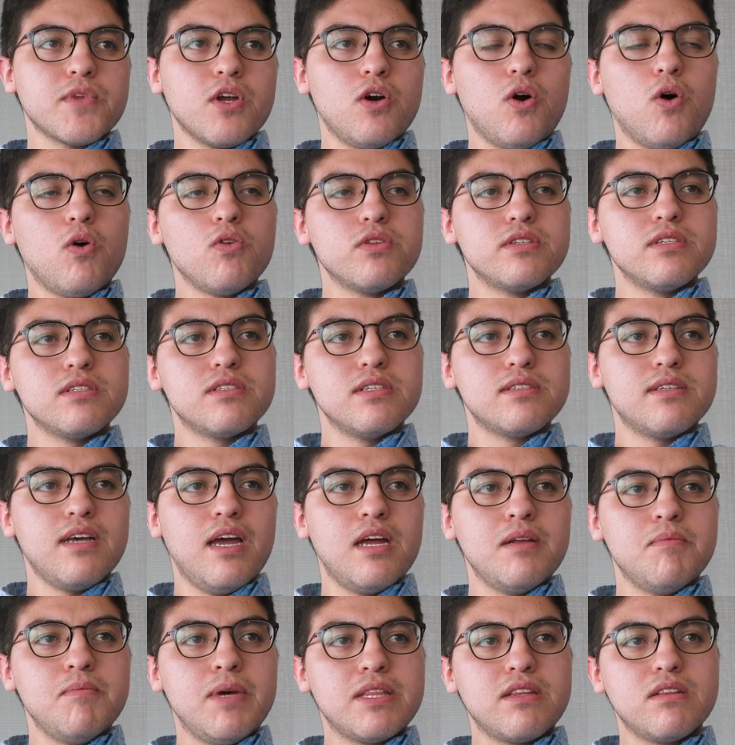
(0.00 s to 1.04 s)
all these
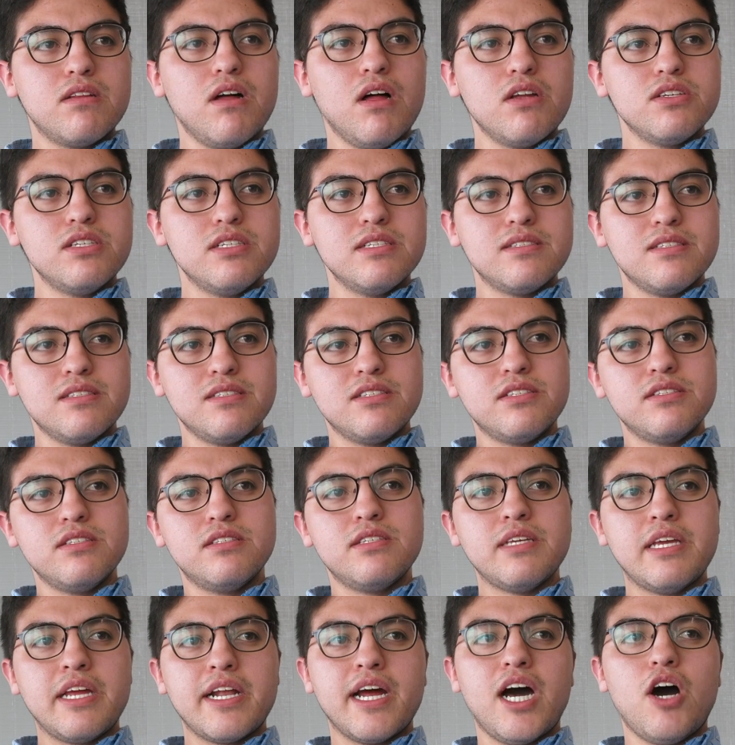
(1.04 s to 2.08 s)
design methodologies and
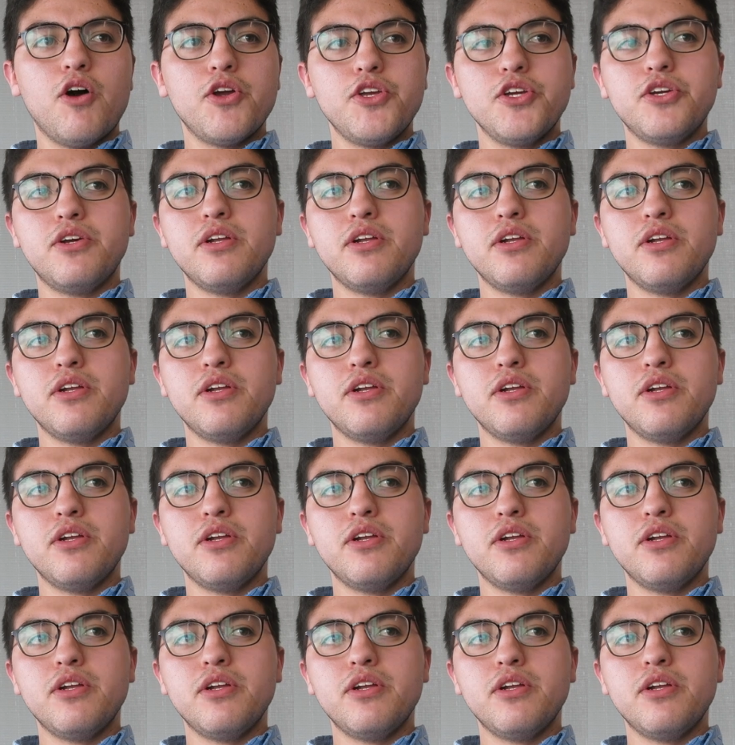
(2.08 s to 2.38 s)
seeing how you